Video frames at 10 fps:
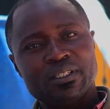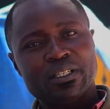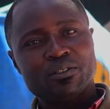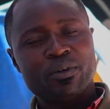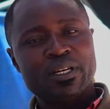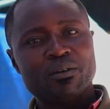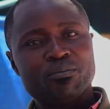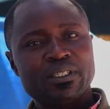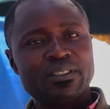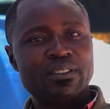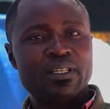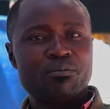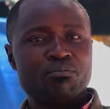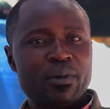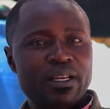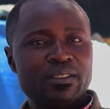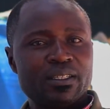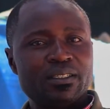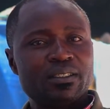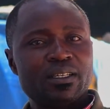leadership is the
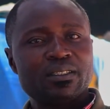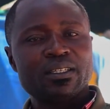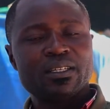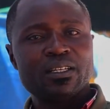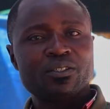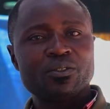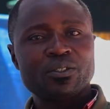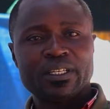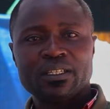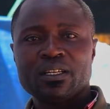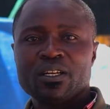mindset, skill set, and tool set